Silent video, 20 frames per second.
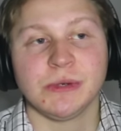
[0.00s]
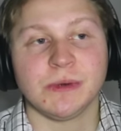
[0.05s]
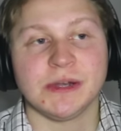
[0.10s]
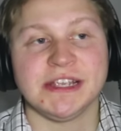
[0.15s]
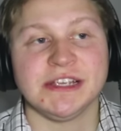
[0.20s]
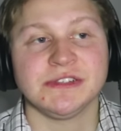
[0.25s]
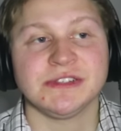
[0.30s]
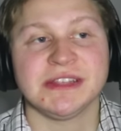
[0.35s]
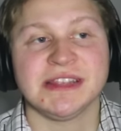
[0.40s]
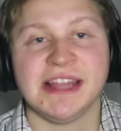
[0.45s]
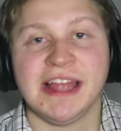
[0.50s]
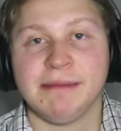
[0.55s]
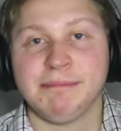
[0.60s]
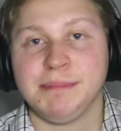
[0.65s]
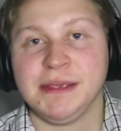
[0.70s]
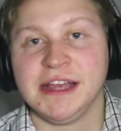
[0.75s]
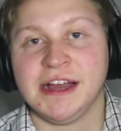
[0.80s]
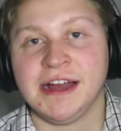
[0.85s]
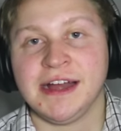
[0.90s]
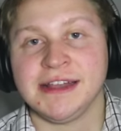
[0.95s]
where he was
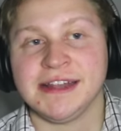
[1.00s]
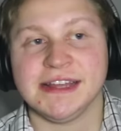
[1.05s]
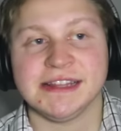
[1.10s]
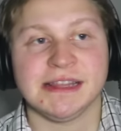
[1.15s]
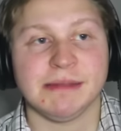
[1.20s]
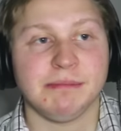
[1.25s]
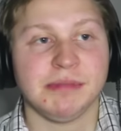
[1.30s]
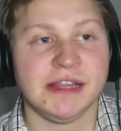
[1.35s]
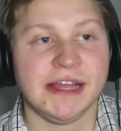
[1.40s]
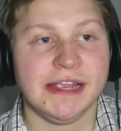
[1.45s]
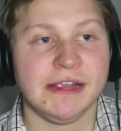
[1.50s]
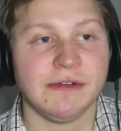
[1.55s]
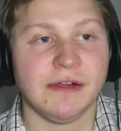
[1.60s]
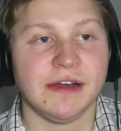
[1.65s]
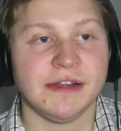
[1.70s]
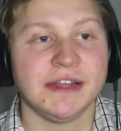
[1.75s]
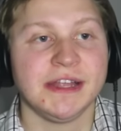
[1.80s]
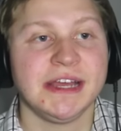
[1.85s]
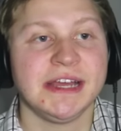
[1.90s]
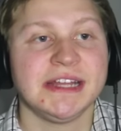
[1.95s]
left behind at the
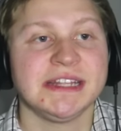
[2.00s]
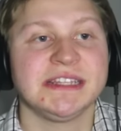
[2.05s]
playground,